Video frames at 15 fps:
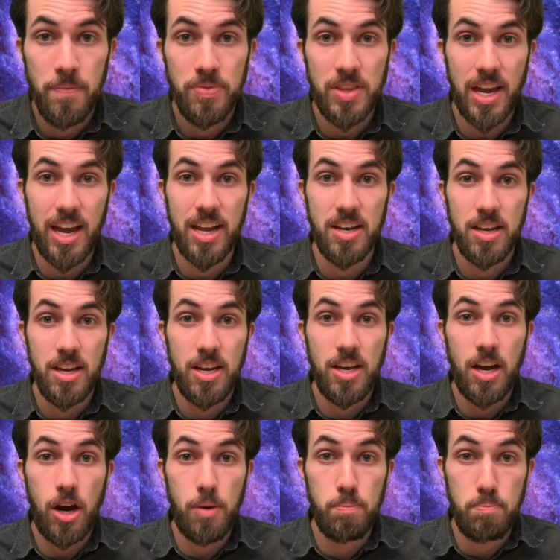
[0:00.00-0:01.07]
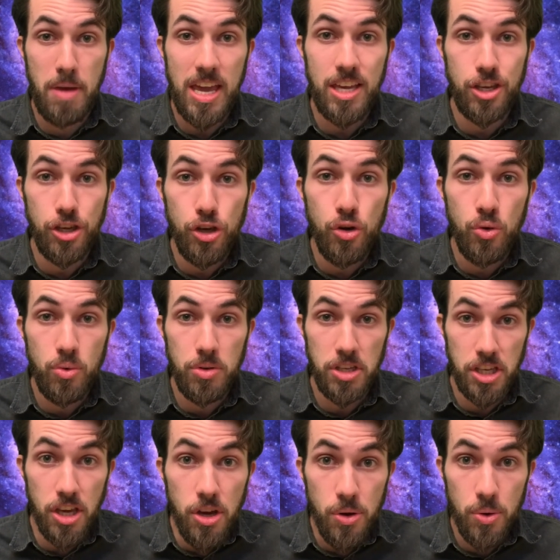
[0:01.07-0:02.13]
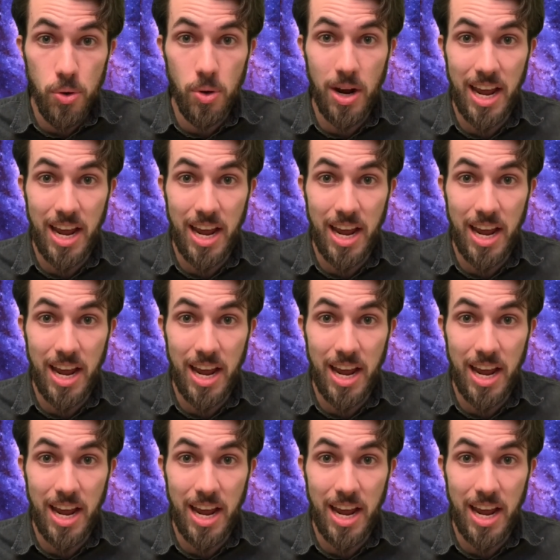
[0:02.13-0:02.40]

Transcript: that make you you.